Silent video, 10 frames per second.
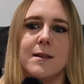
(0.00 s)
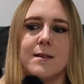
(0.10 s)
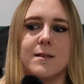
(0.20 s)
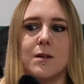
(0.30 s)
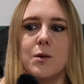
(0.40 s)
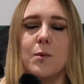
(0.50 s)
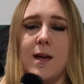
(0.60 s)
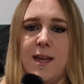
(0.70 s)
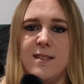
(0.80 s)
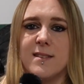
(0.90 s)
so
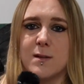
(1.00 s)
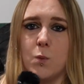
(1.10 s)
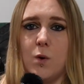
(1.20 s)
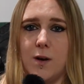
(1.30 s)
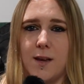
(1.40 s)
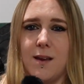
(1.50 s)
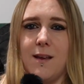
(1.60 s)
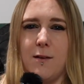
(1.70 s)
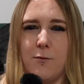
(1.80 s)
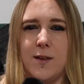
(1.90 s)
hence why
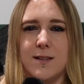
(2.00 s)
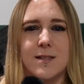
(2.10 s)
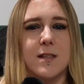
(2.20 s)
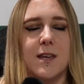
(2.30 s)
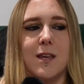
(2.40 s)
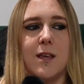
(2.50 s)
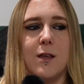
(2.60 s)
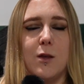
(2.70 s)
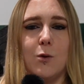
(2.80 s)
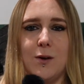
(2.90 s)
it feels like
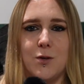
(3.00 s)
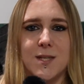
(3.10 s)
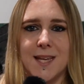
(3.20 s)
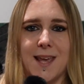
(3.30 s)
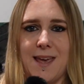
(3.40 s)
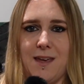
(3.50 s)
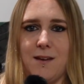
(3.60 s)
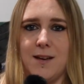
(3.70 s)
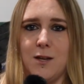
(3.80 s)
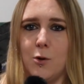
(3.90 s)
you're losing air
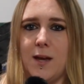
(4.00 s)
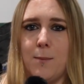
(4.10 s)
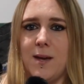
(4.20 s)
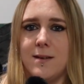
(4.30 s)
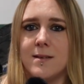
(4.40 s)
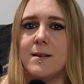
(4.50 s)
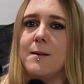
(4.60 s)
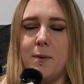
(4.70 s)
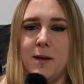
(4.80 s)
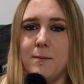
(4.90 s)
in your airbed,
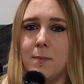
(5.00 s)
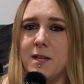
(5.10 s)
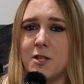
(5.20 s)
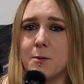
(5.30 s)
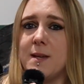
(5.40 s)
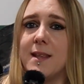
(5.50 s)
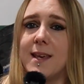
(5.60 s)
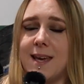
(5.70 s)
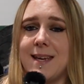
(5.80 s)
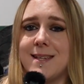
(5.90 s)
but it might just be the
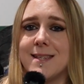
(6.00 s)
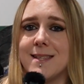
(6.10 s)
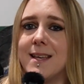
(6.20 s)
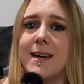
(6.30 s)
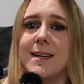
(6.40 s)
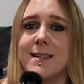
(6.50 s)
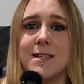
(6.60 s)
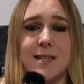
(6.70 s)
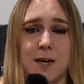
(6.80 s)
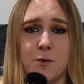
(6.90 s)
case that it's
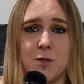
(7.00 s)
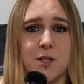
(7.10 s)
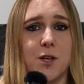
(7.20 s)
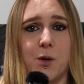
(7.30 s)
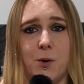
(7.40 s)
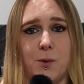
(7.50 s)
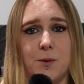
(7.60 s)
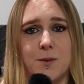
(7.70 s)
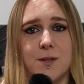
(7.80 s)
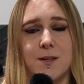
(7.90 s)
down to the
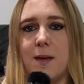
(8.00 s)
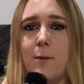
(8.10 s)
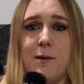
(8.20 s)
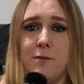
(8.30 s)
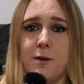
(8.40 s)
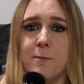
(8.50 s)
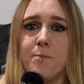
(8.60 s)
cold. However,